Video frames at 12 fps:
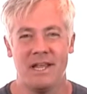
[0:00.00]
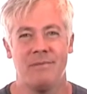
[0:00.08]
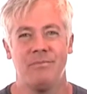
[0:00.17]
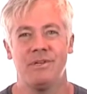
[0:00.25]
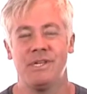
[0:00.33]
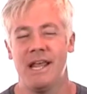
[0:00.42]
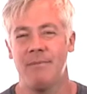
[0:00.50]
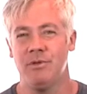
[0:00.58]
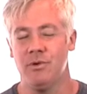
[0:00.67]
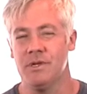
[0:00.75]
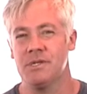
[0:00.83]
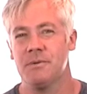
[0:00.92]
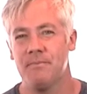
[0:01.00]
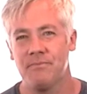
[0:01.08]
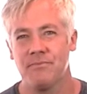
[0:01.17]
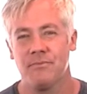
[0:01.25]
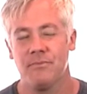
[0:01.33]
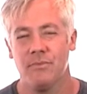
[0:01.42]
named Sam Lewis
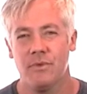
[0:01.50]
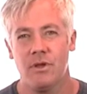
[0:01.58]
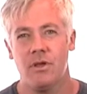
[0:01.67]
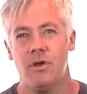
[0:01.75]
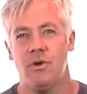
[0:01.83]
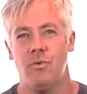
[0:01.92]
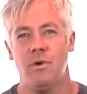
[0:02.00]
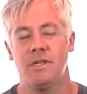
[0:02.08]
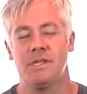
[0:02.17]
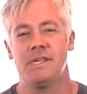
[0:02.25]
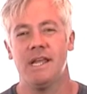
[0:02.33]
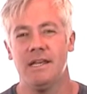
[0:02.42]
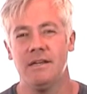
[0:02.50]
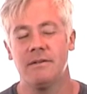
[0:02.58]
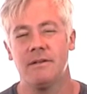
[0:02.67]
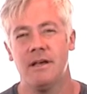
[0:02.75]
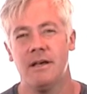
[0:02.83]
who once said,